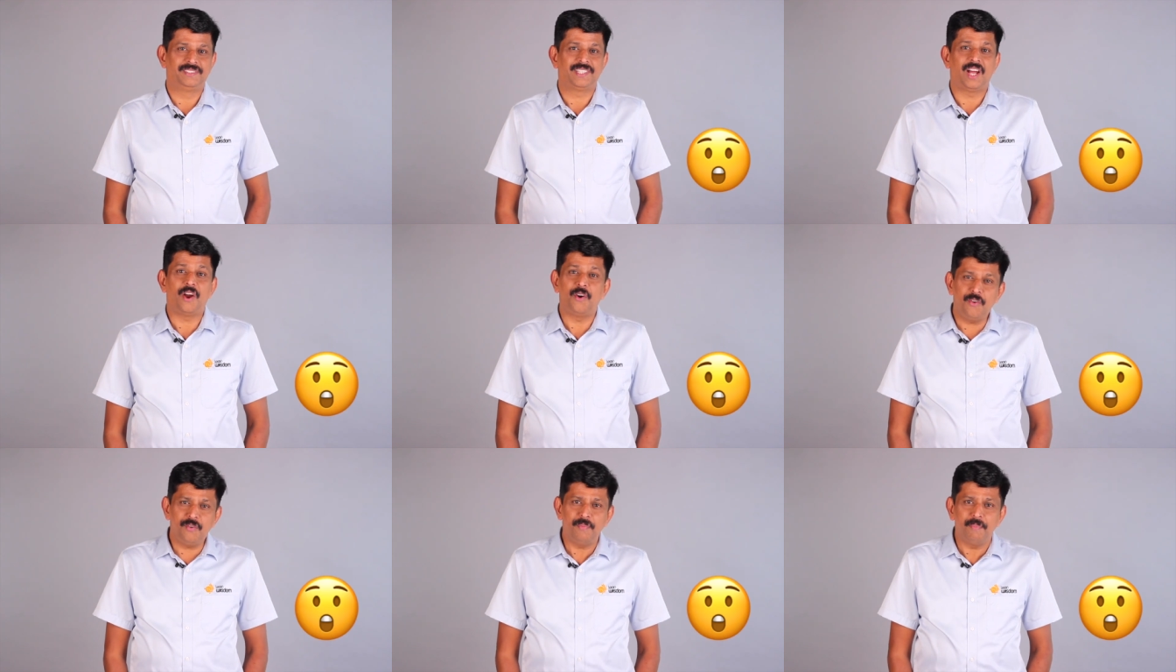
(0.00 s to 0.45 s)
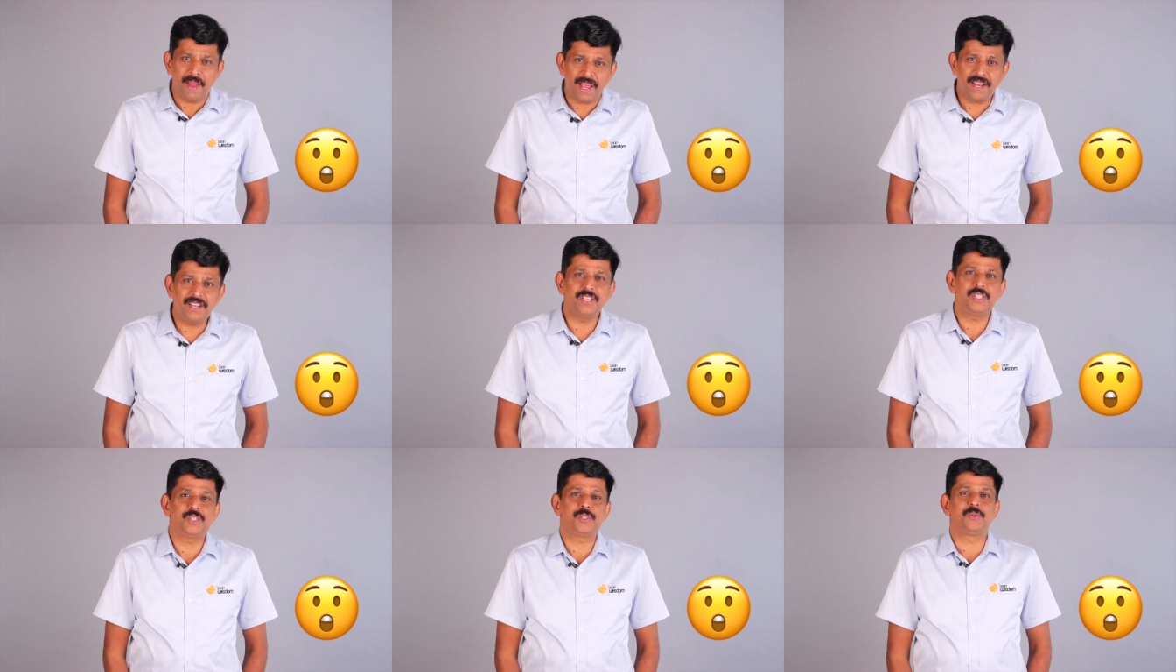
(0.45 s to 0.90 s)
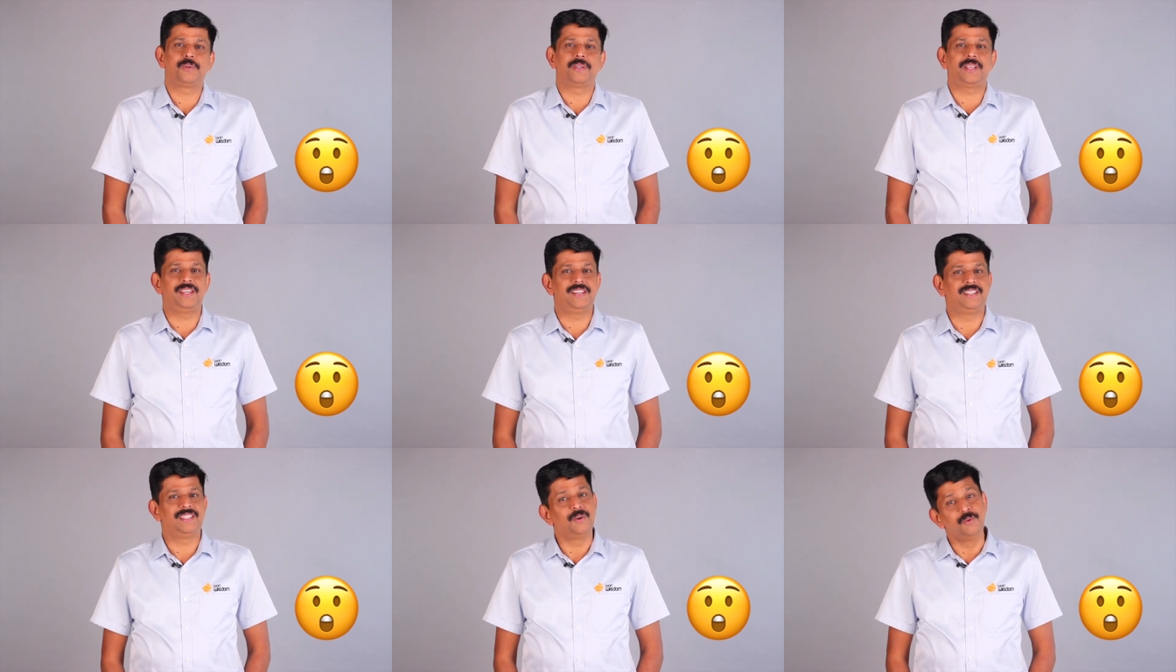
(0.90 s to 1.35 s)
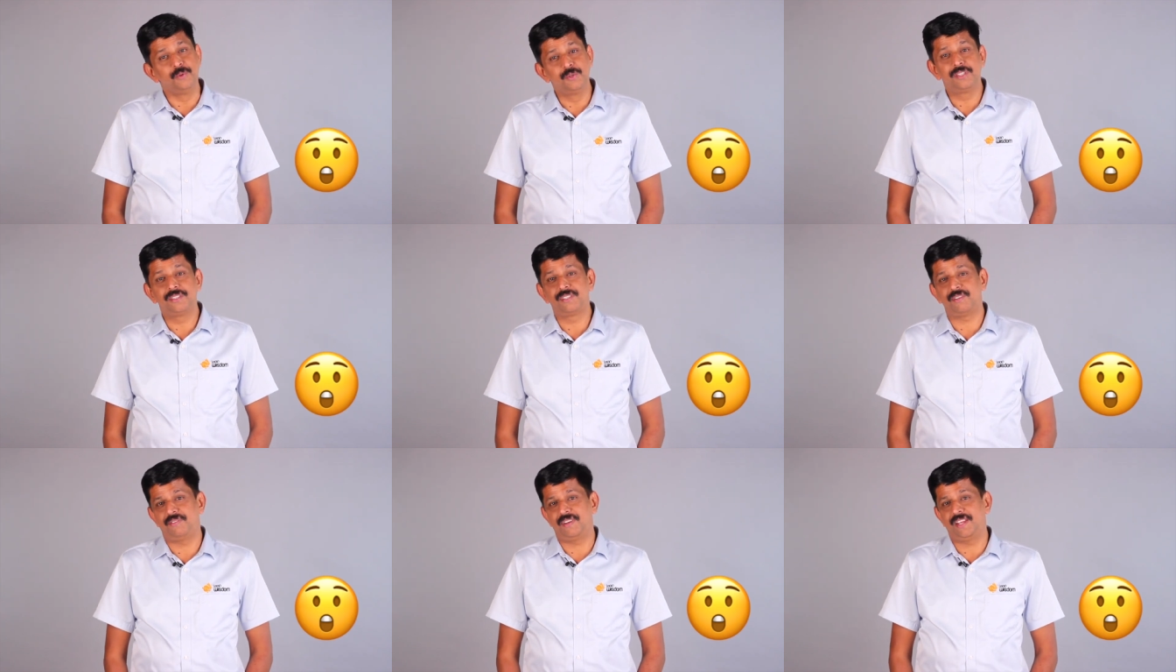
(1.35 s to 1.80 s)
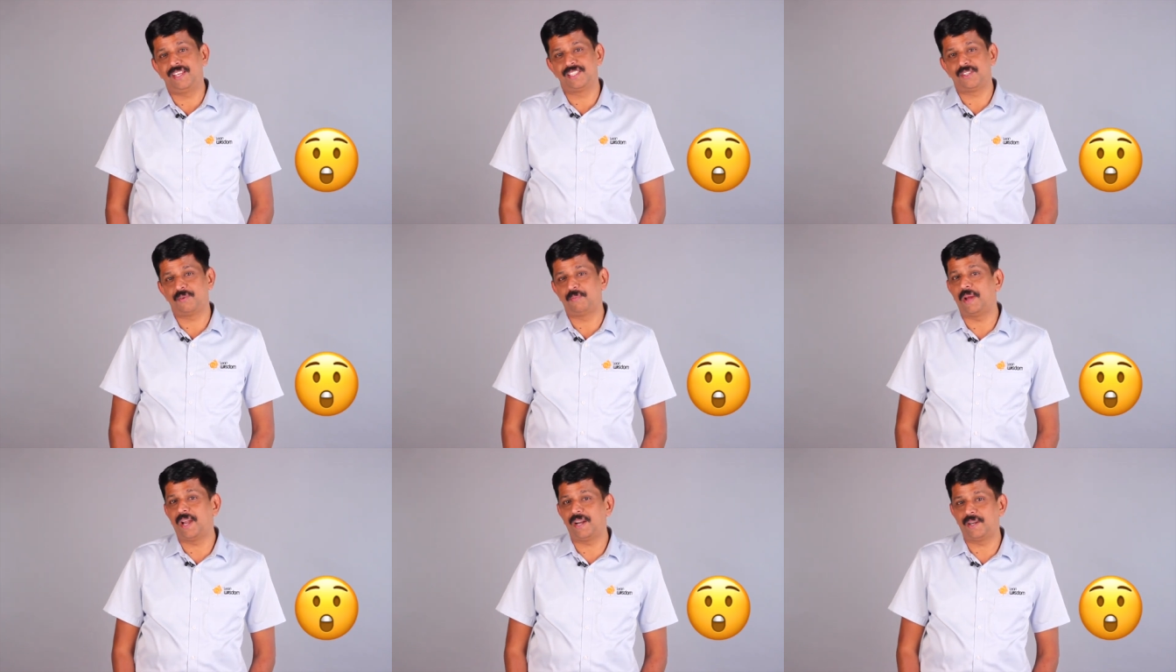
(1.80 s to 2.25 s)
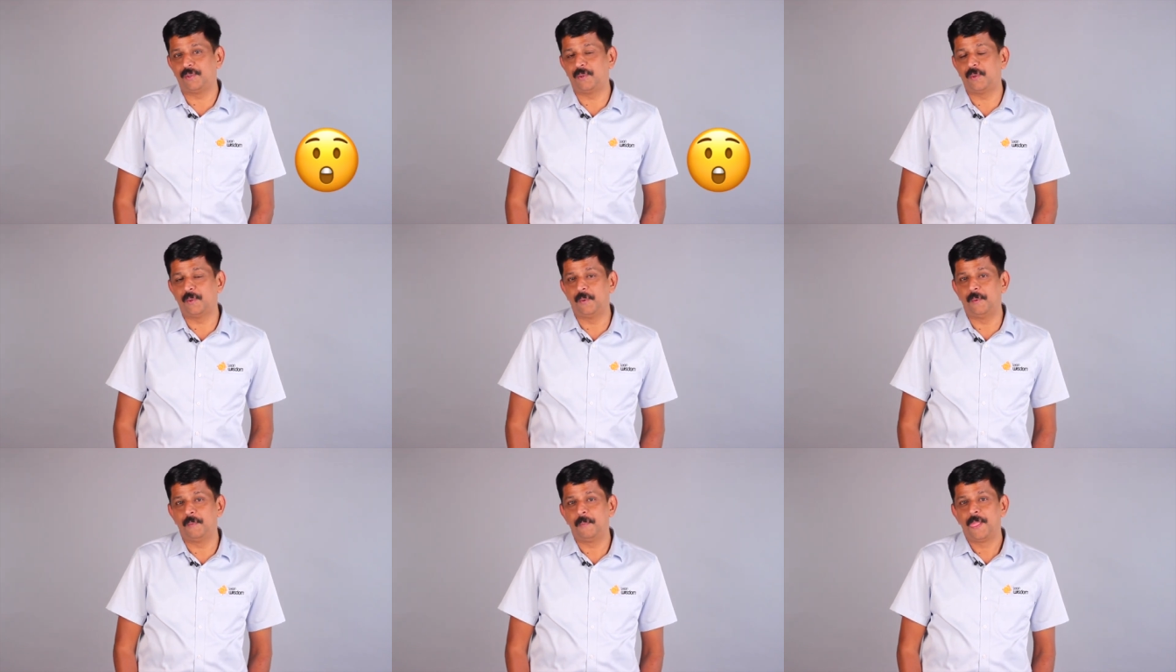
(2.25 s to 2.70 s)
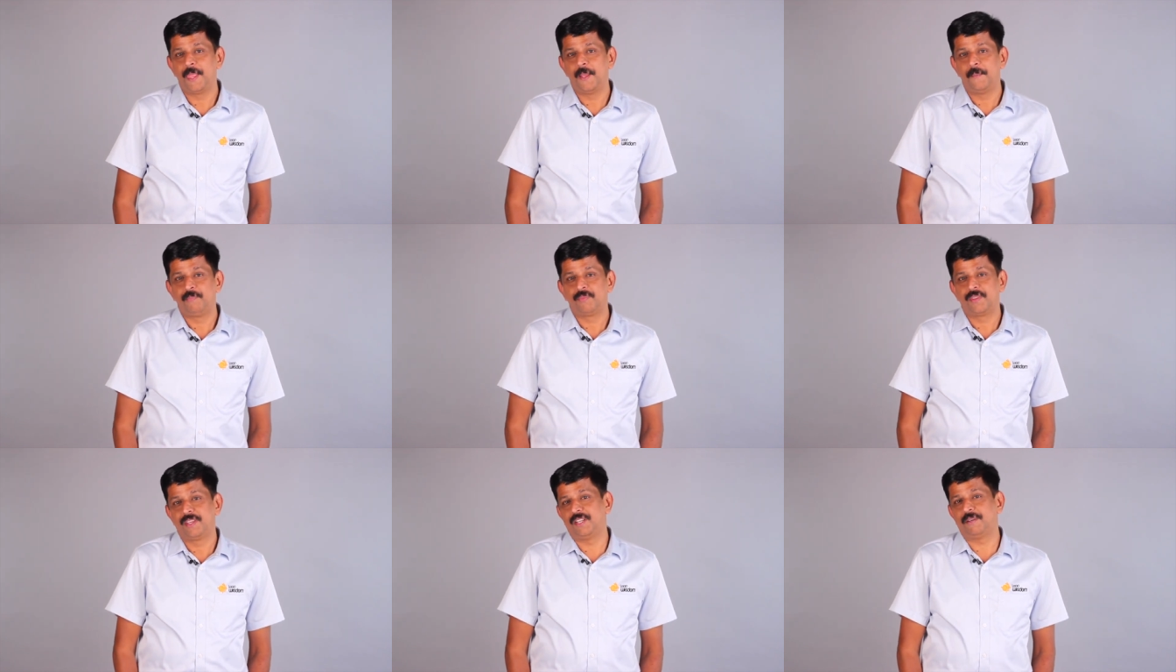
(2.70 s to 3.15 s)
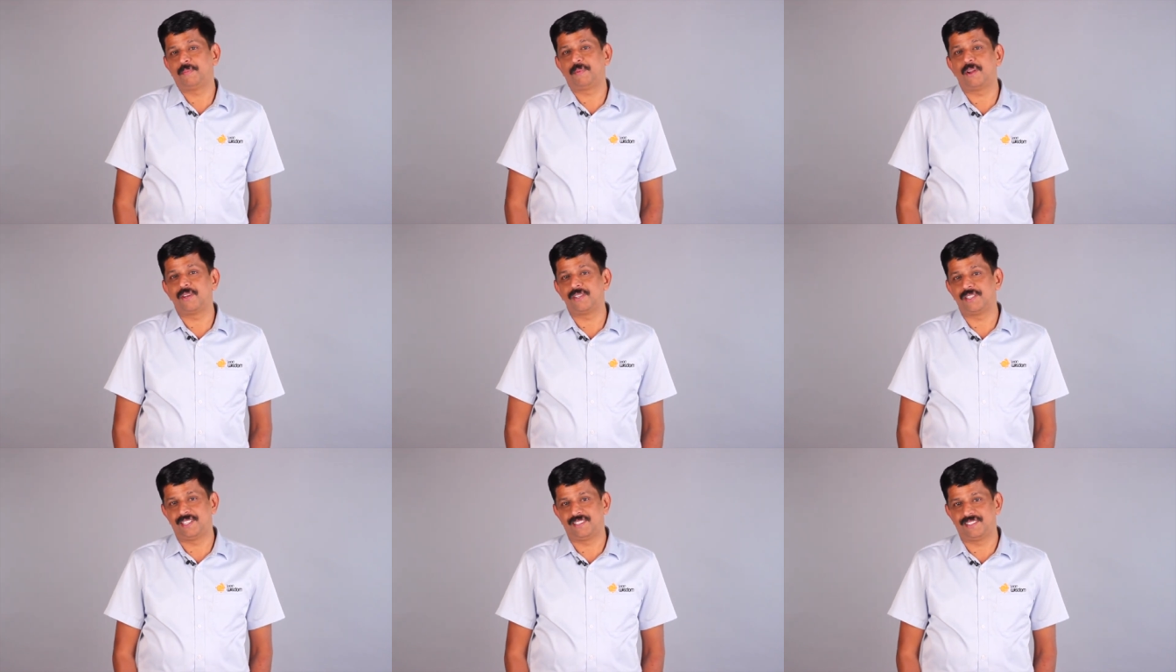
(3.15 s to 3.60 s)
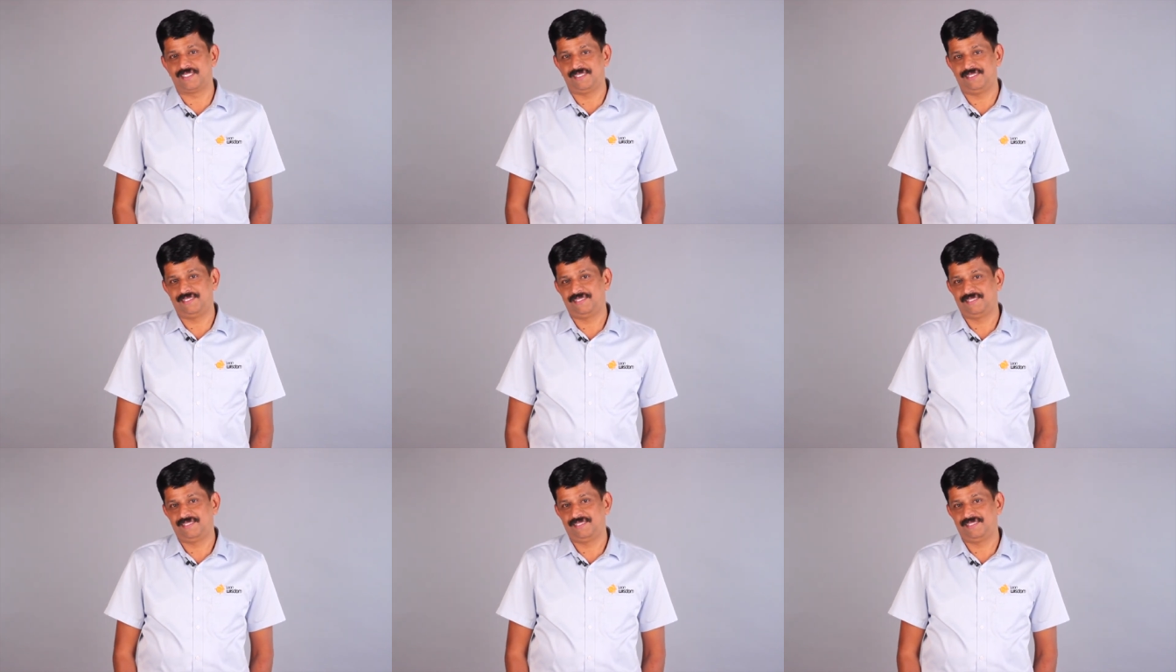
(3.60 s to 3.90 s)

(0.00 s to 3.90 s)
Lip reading: How do we manage to write thousands of lines of bad code in a project?